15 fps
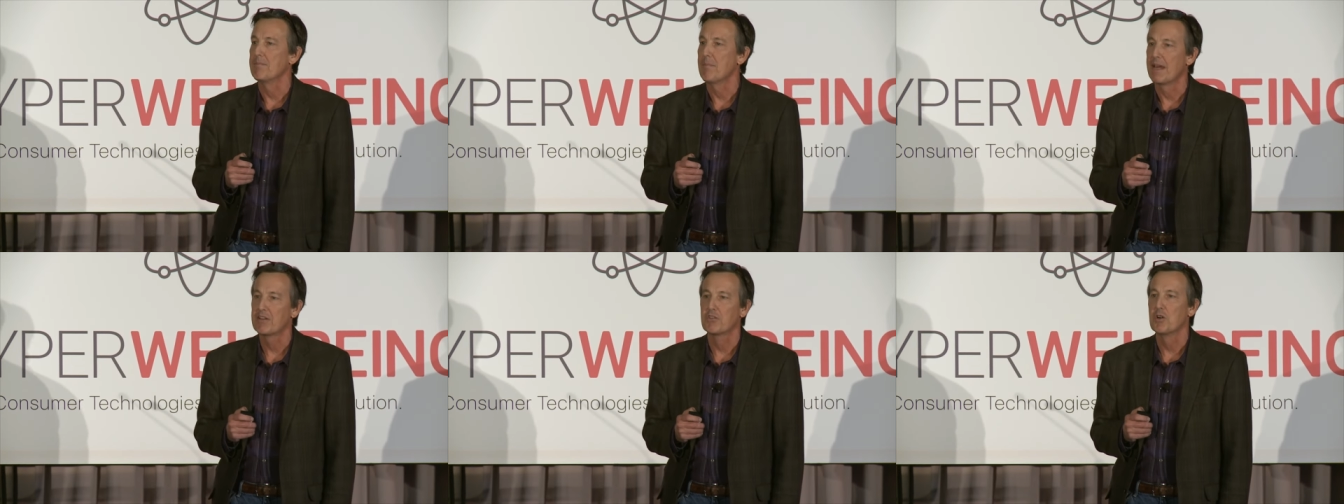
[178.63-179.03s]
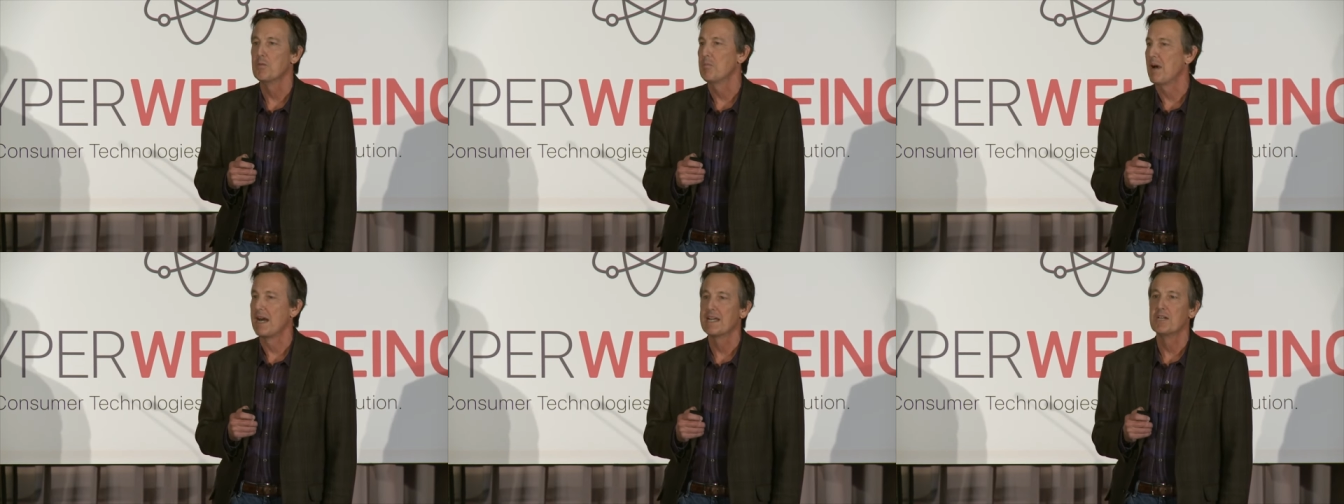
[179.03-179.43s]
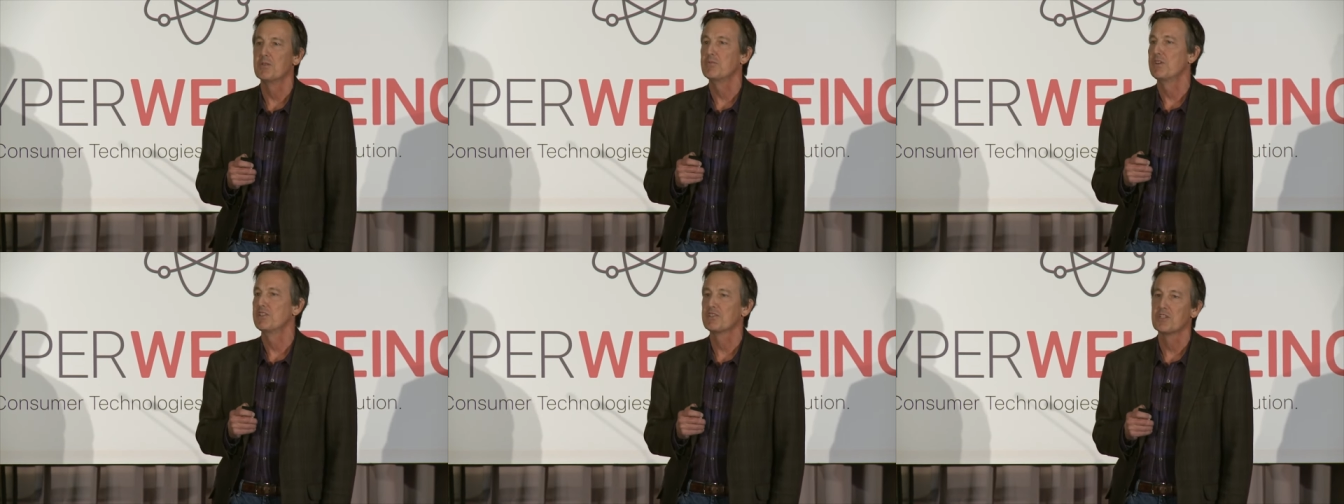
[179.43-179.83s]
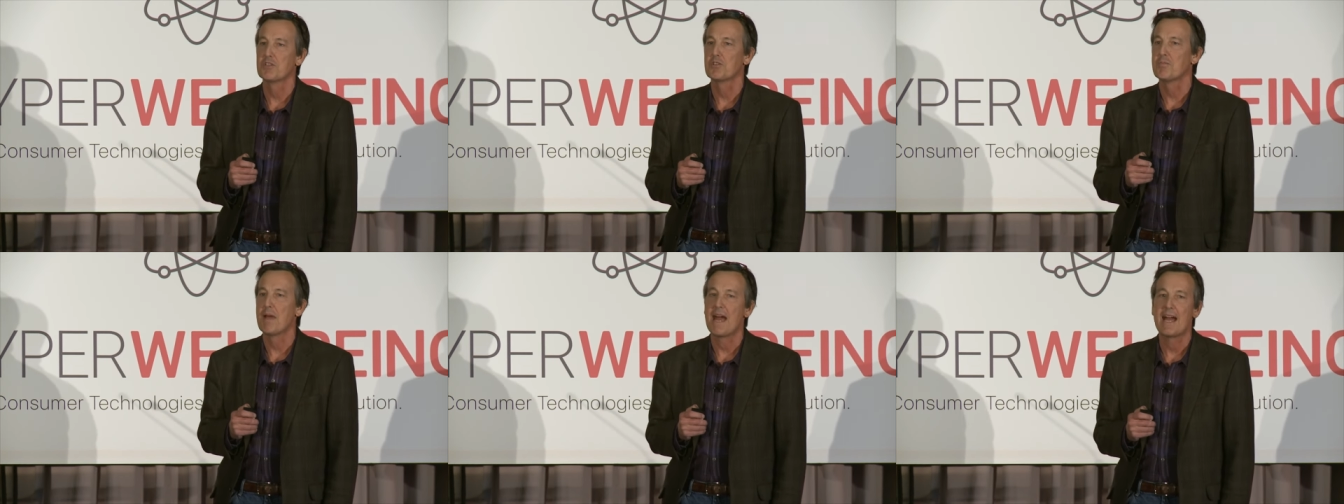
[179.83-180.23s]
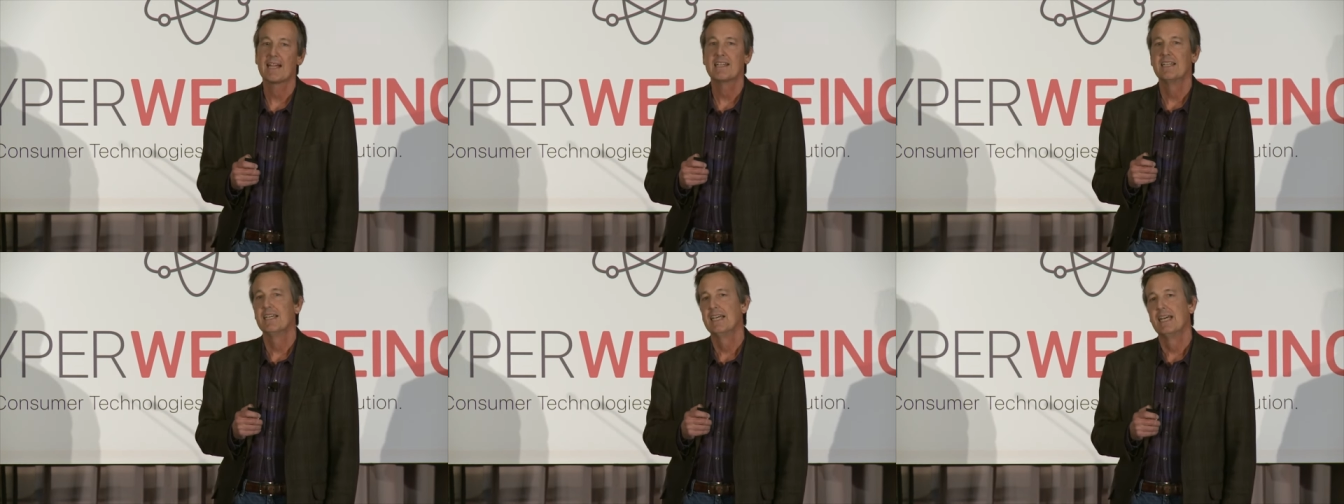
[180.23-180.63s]
microbiome results
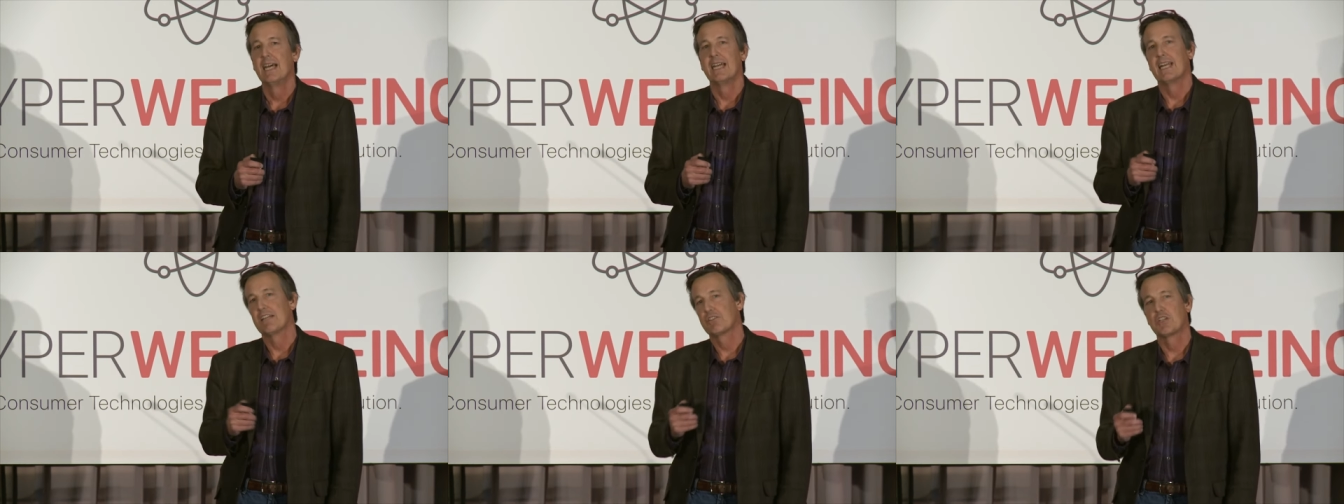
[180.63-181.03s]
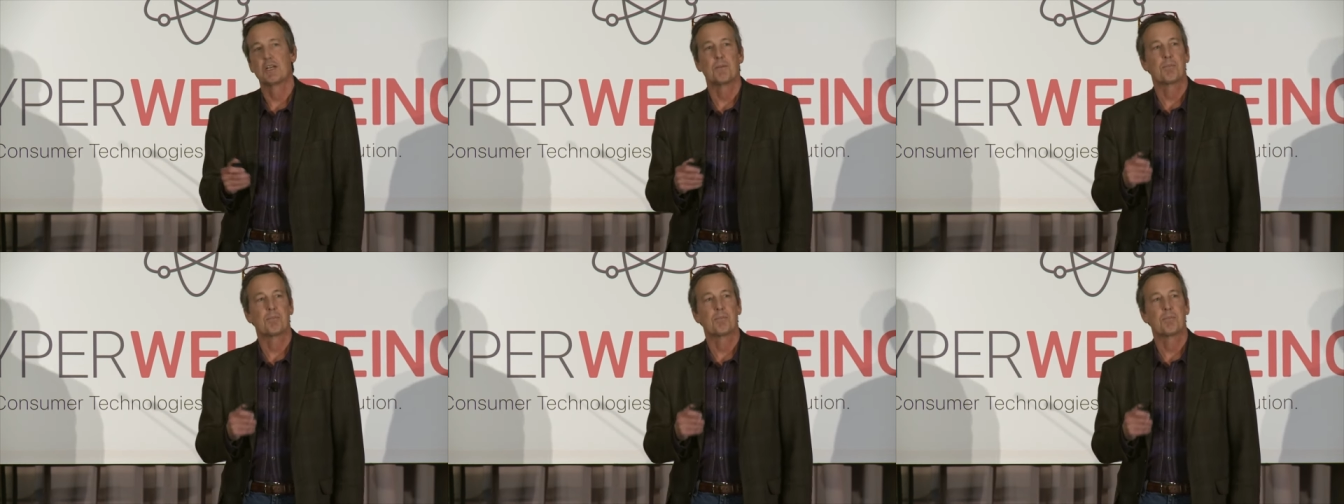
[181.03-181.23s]
back, and that's going to